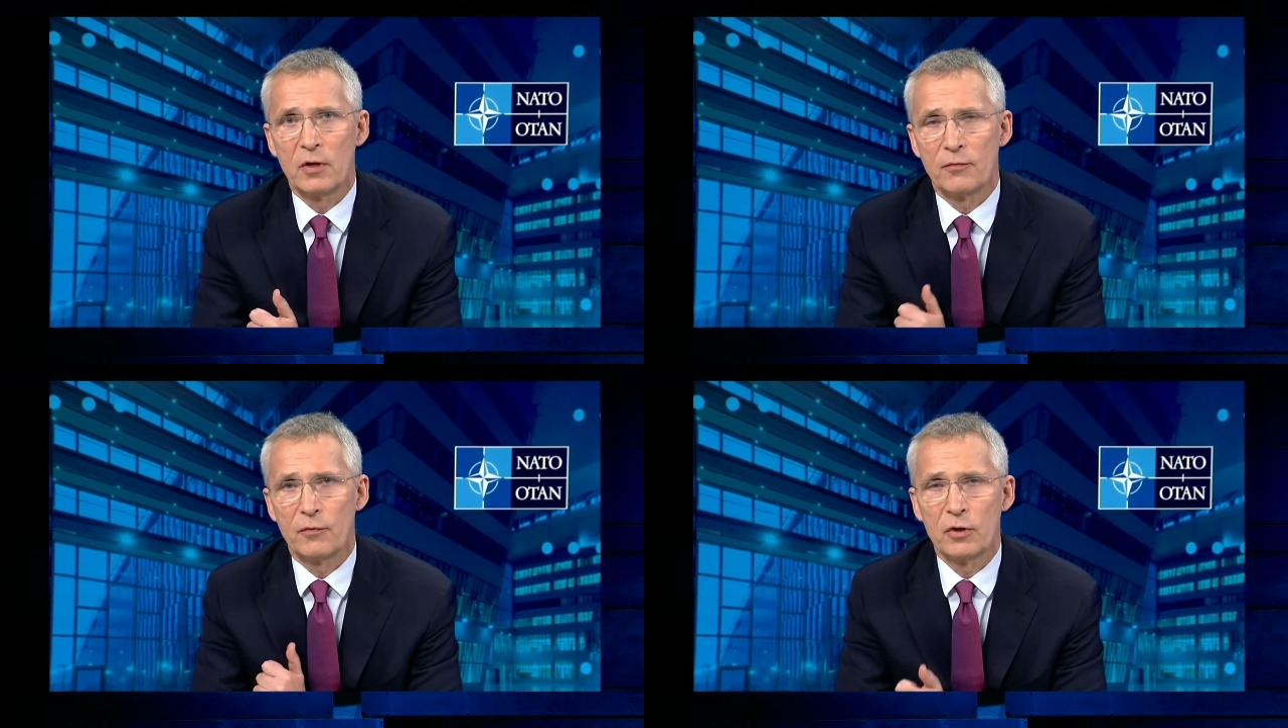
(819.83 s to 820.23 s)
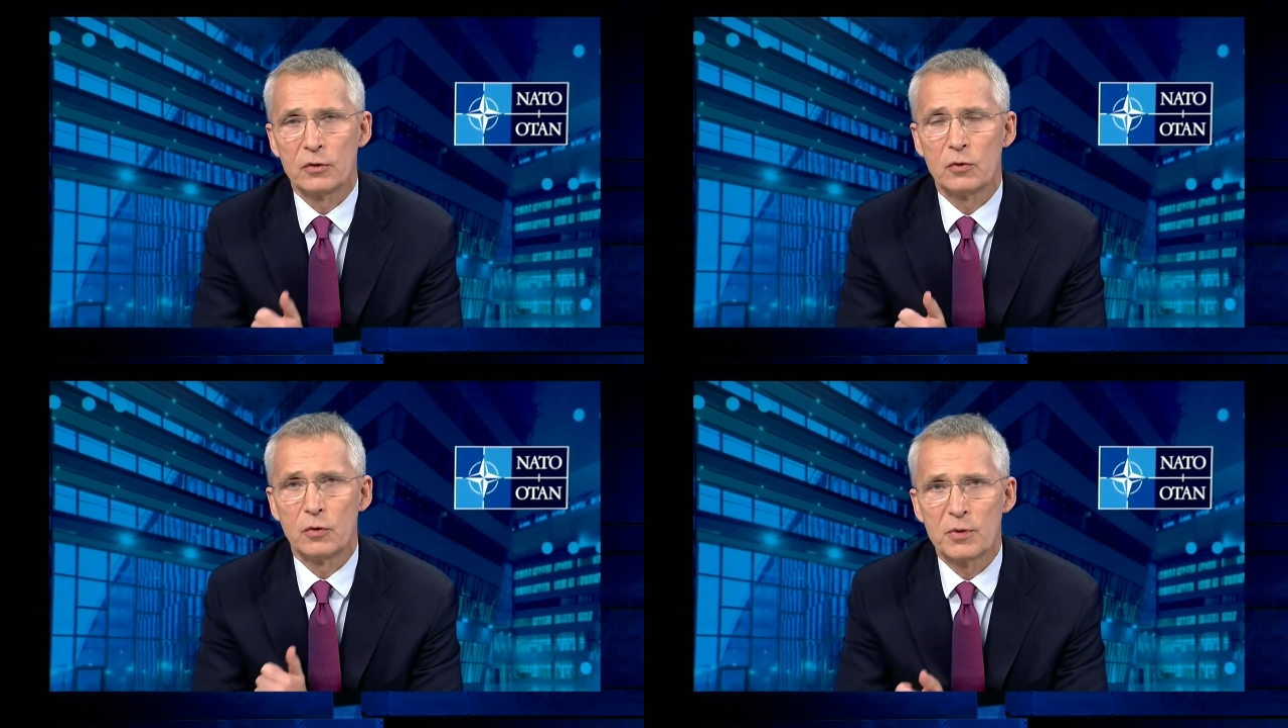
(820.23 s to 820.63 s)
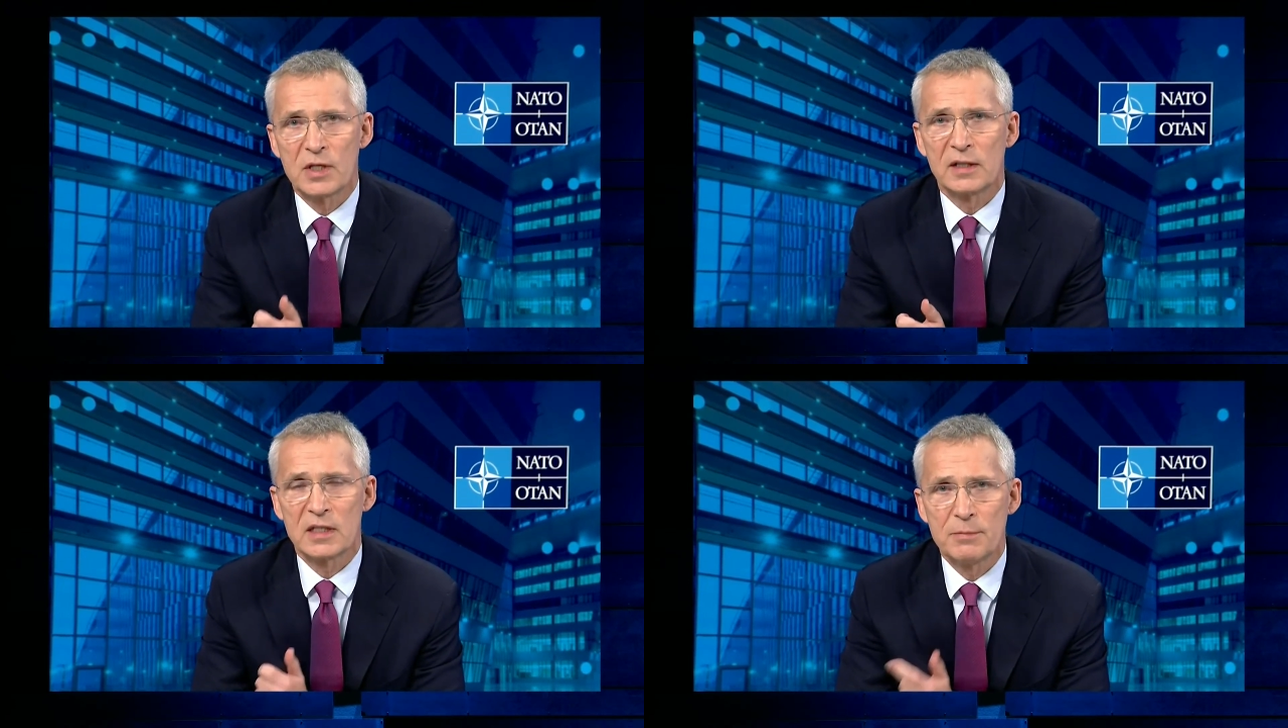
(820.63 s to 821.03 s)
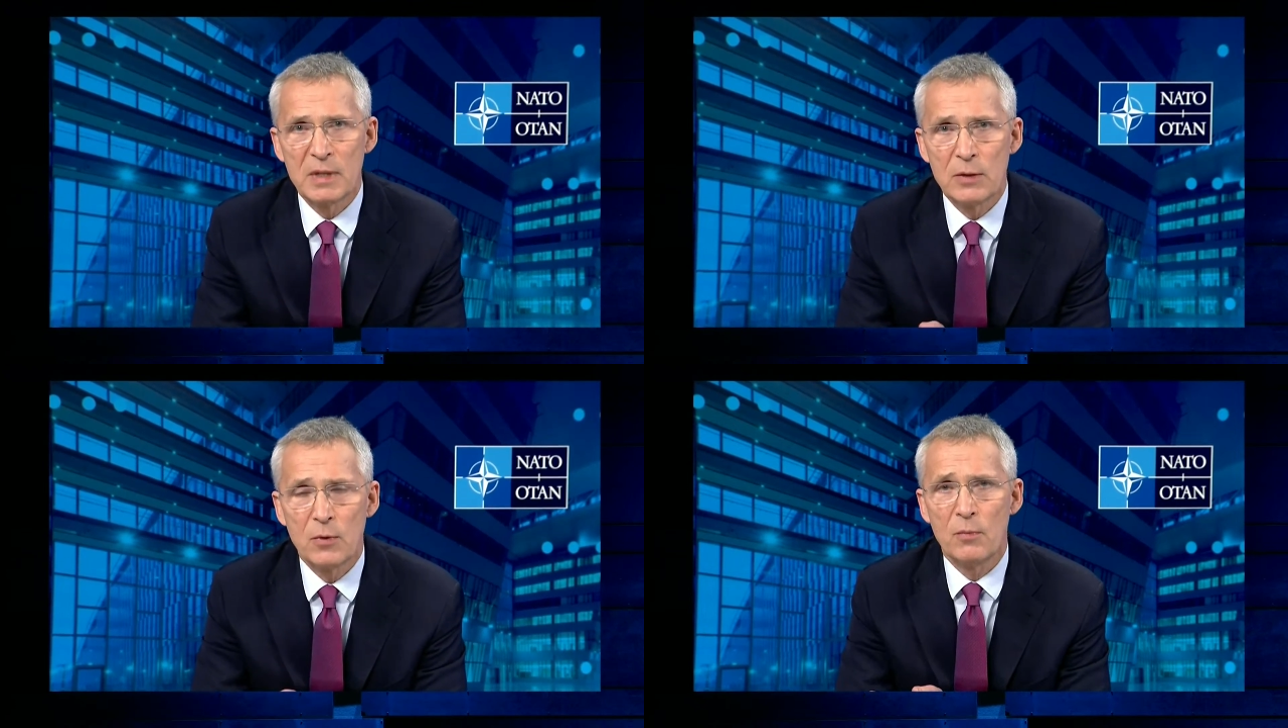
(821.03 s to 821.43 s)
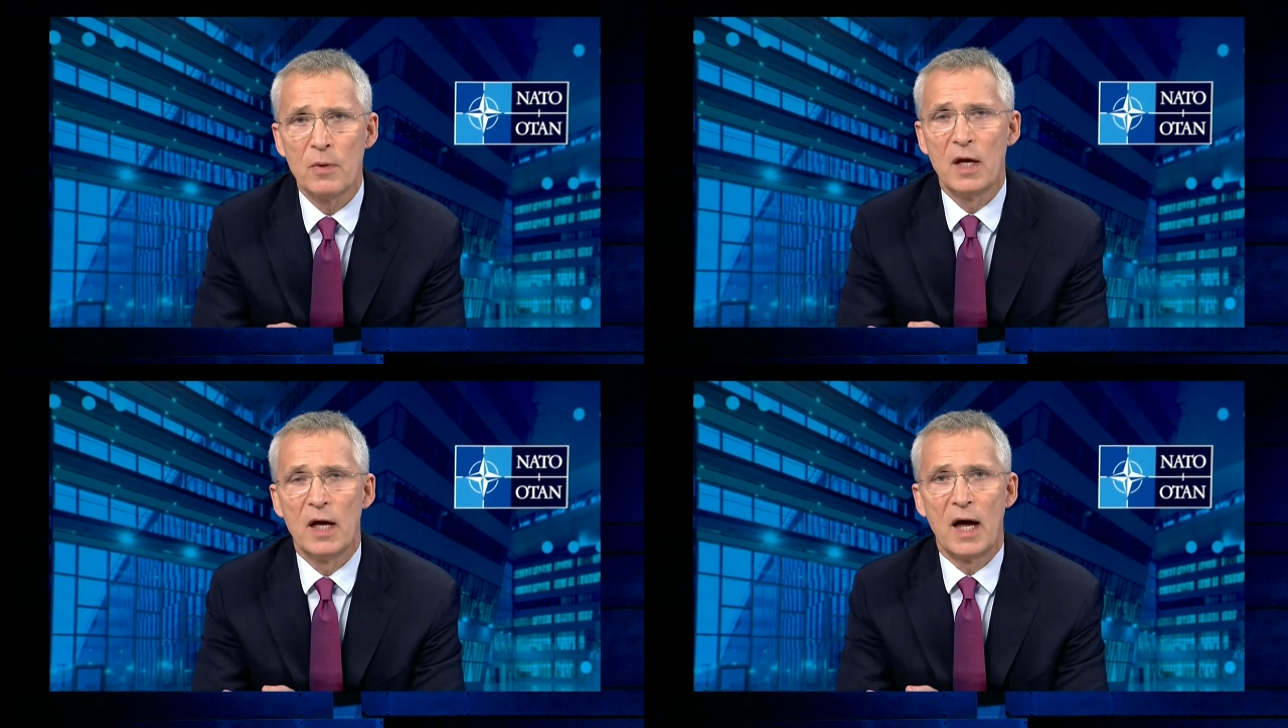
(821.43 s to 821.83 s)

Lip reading: referring to 2% as a minimum,